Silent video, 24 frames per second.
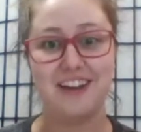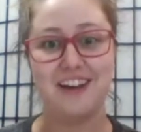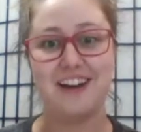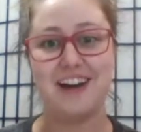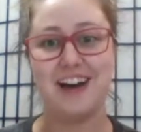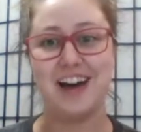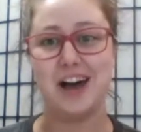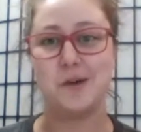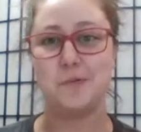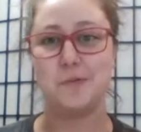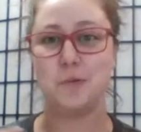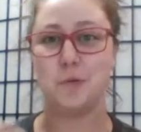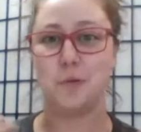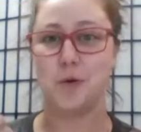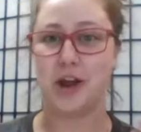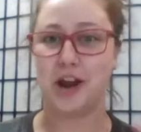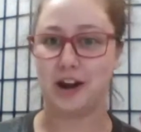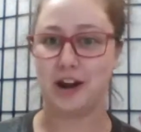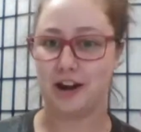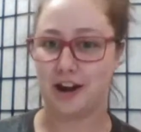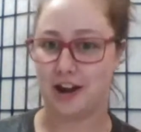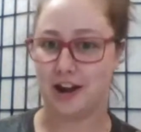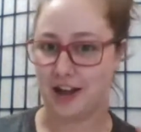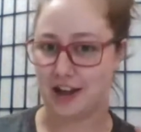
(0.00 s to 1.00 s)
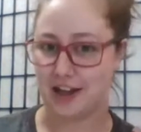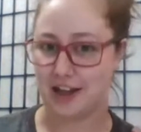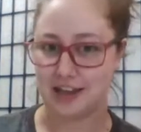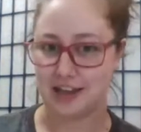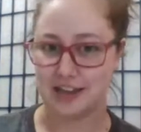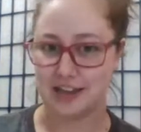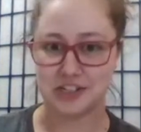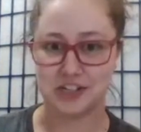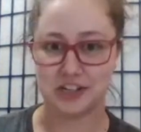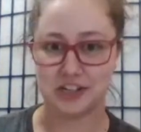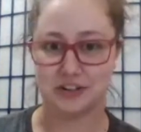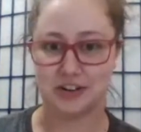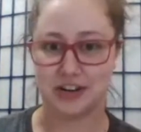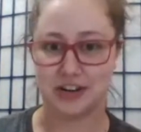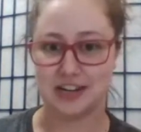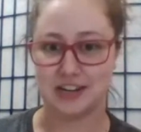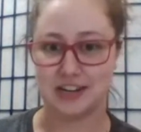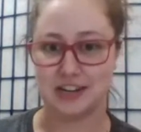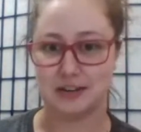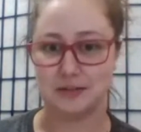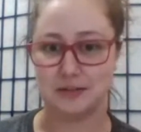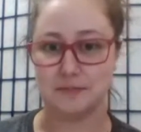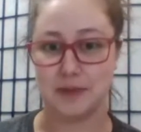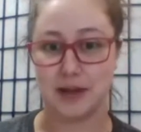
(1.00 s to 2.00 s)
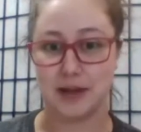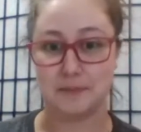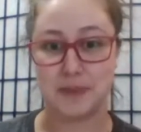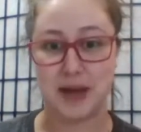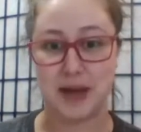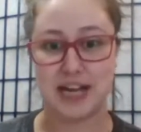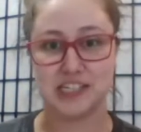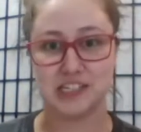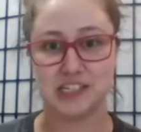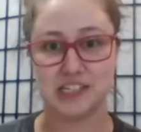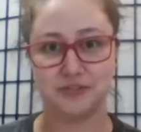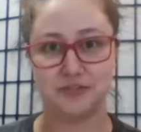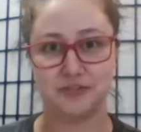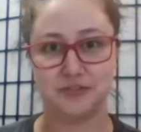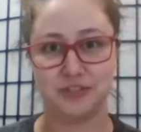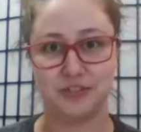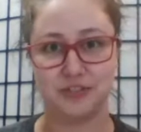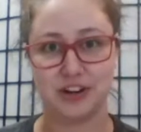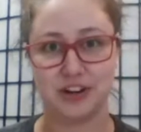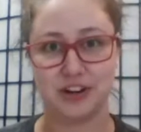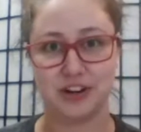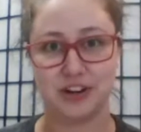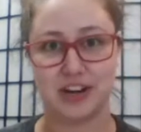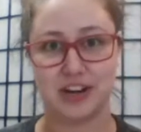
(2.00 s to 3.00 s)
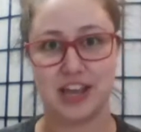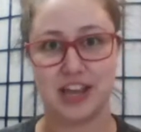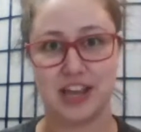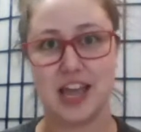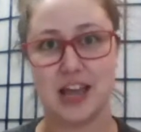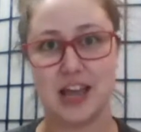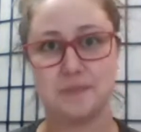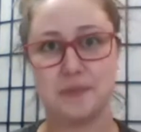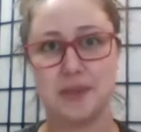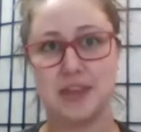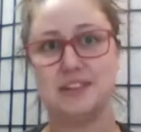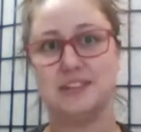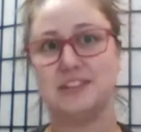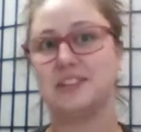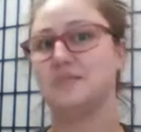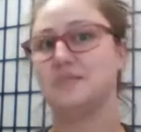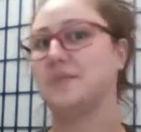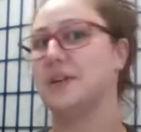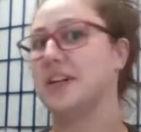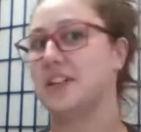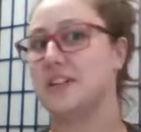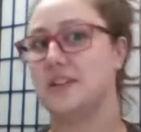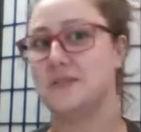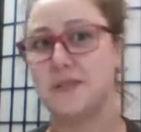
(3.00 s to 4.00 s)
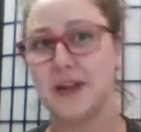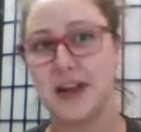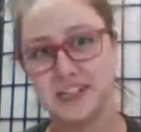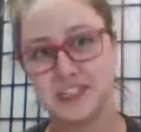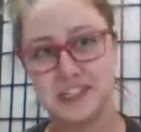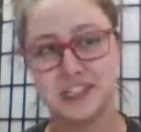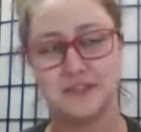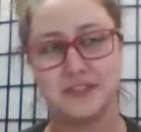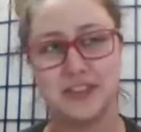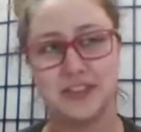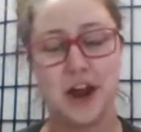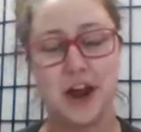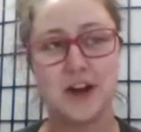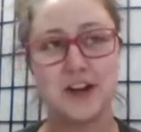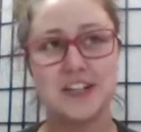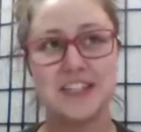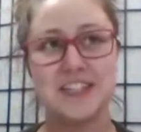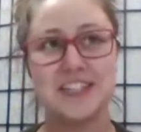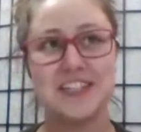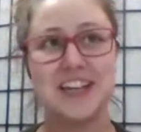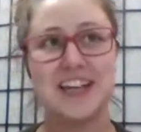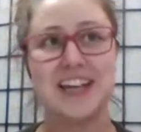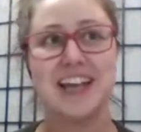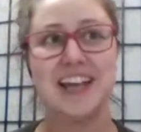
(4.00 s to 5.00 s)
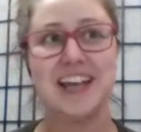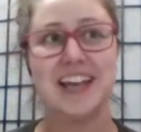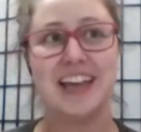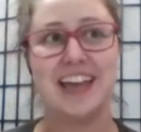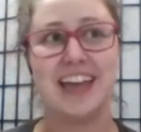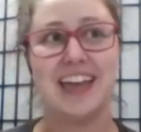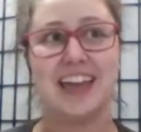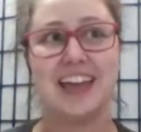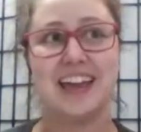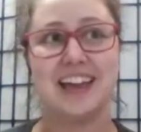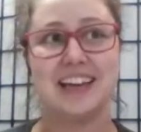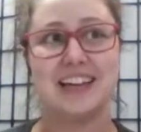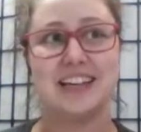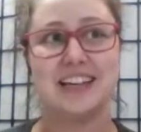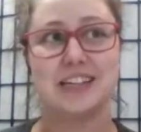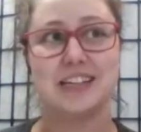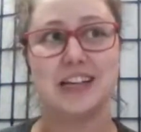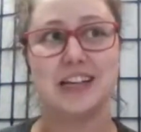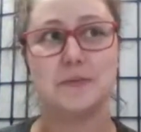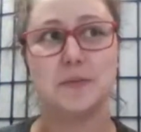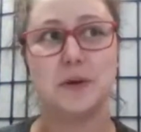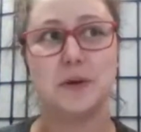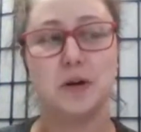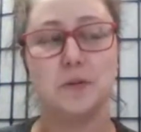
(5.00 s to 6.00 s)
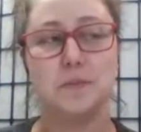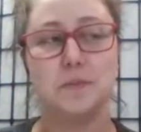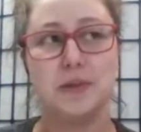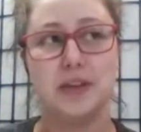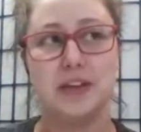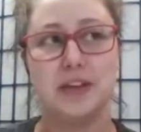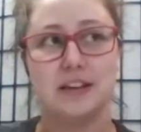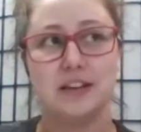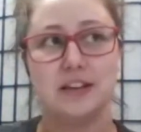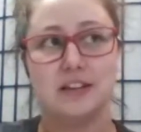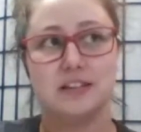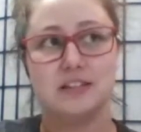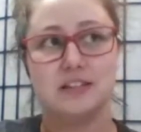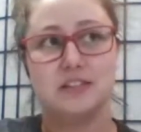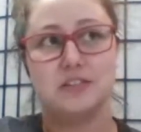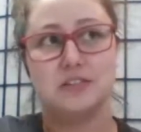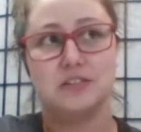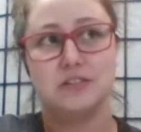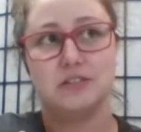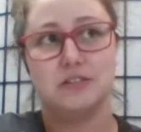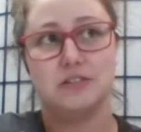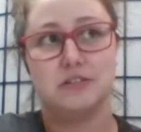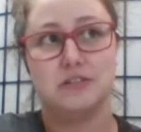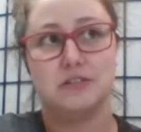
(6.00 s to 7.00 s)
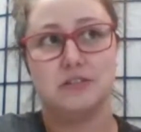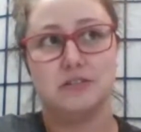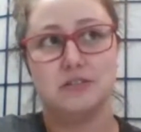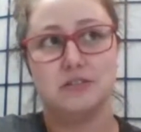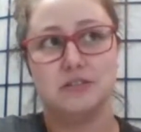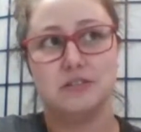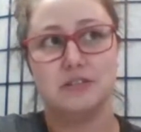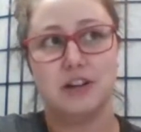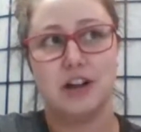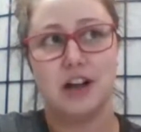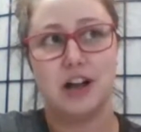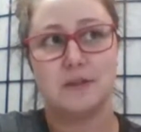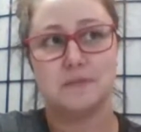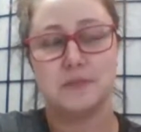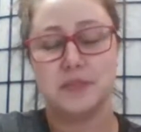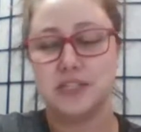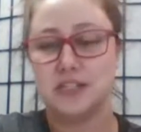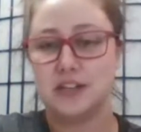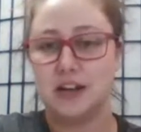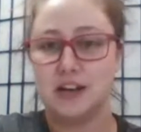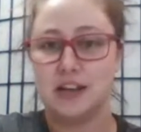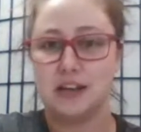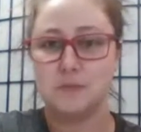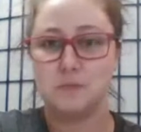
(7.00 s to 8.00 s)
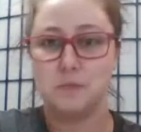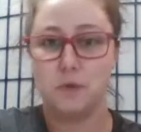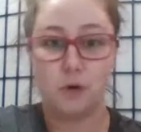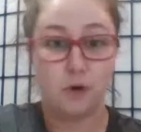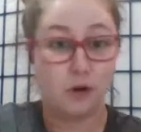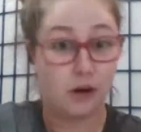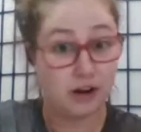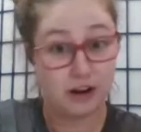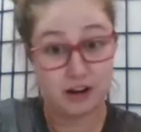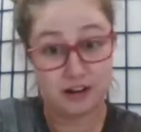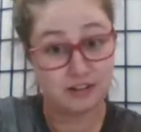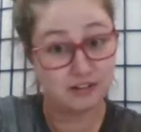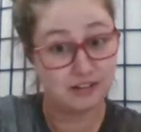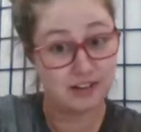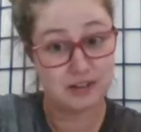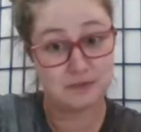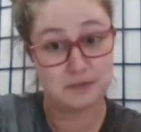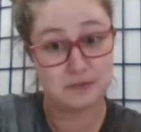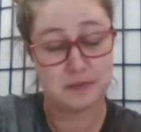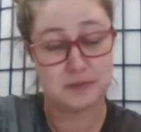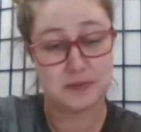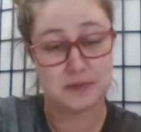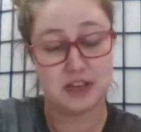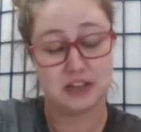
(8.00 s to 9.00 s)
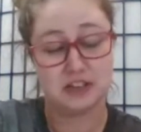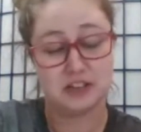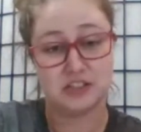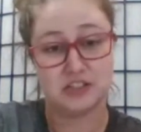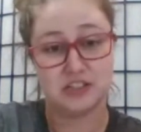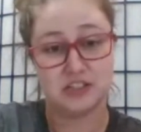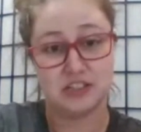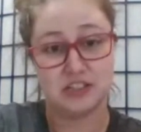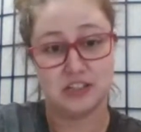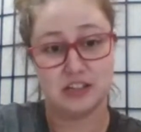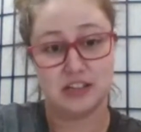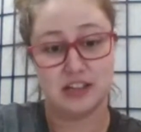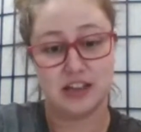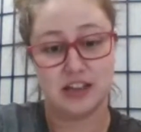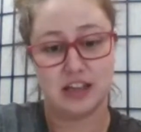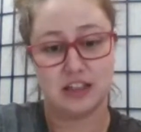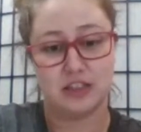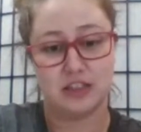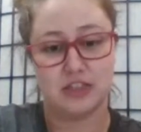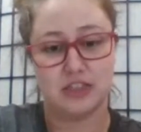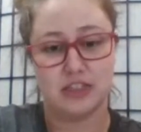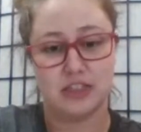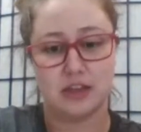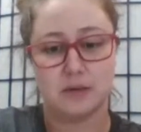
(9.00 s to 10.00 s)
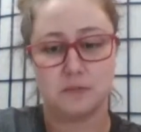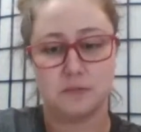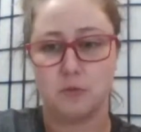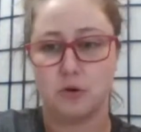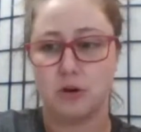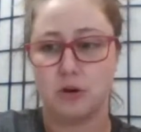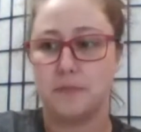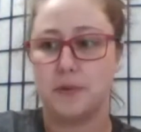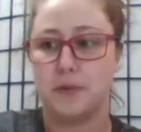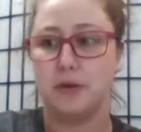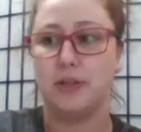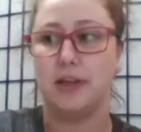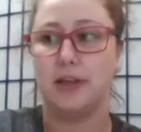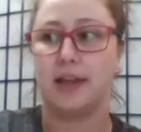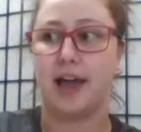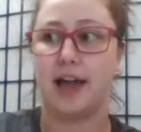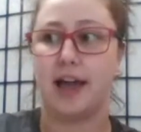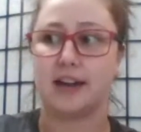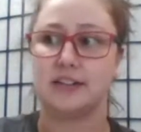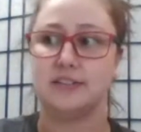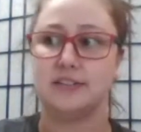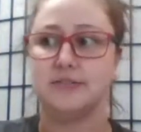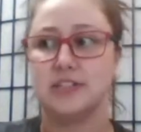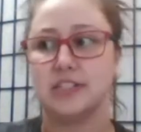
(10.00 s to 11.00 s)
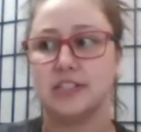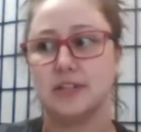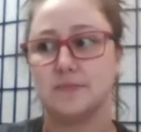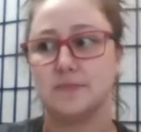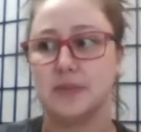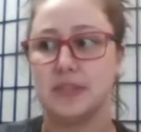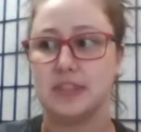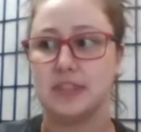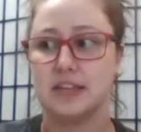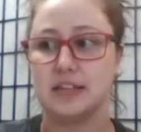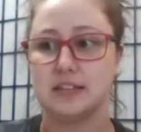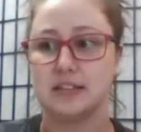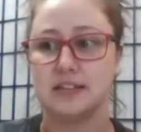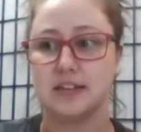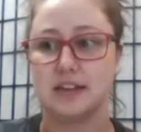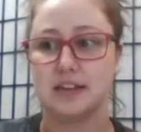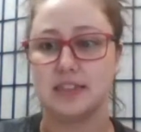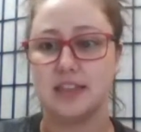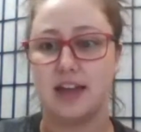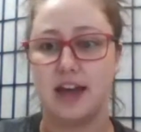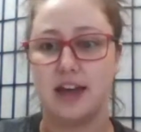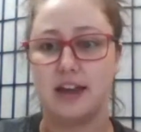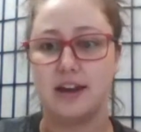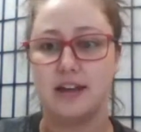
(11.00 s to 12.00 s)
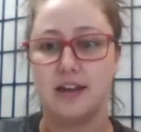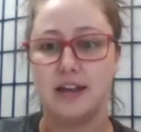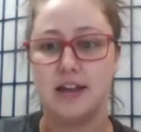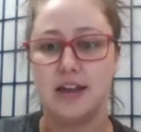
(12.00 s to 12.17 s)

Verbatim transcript: Um, where I integrated my passion for camp into my other passions of the arts and I'm hoping to um, study more in my PhD and think more about like activism and things like that.